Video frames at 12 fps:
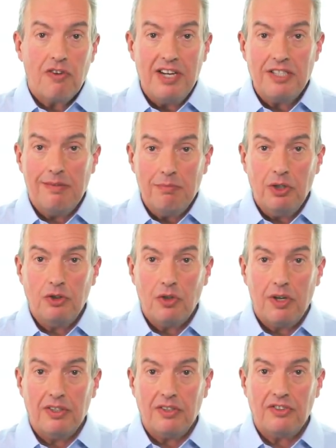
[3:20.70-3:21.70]
greater mutual
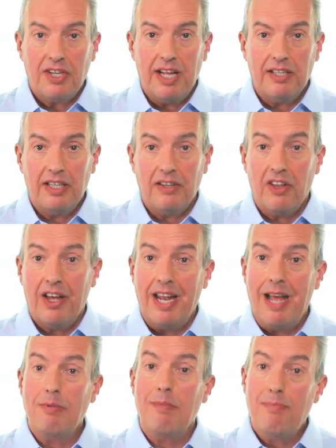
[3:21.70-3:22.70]
understanding that
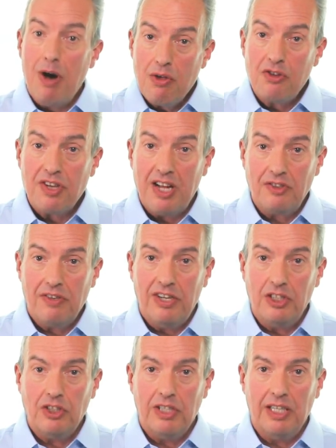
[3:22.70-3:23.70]
enabled both sets of
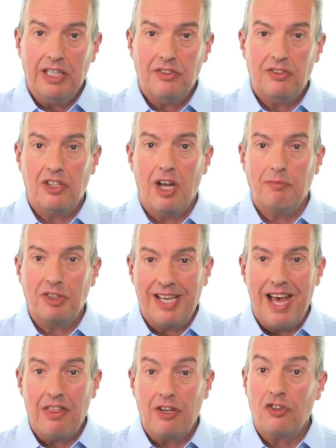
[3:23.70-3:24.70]
engineers to come
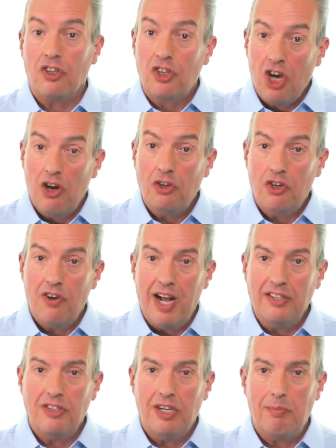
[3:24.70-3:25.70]
together to
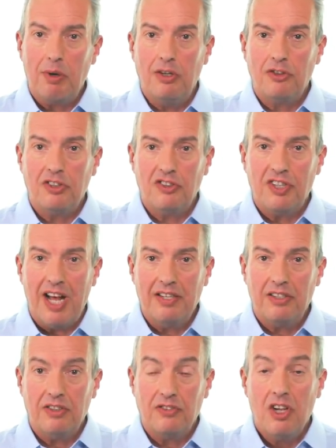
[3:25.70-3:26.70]
co-create an approach to
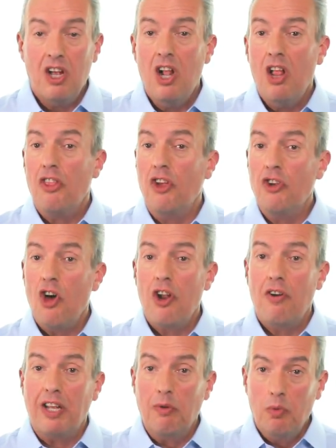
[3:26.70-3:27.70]
standards that not
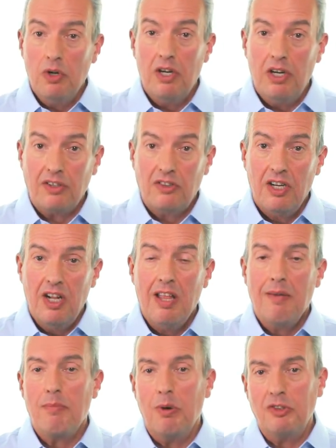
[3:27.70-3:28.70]
only worked,
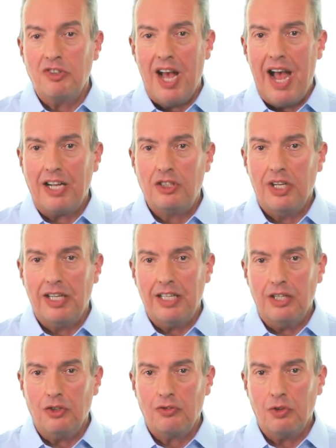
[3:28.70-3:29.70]
but was actually
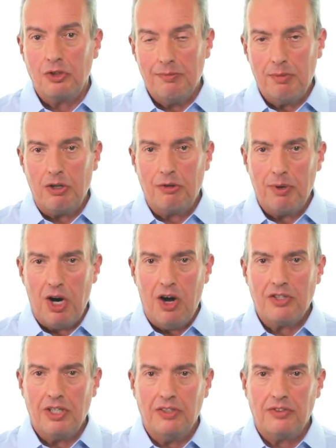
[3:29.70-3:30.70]
useful to both
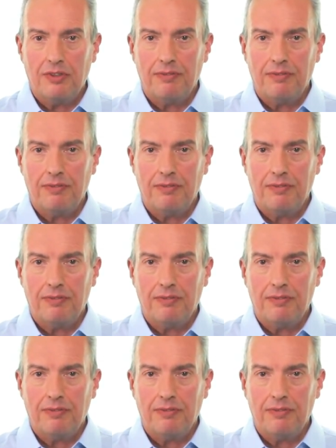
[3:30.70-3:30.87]
parties.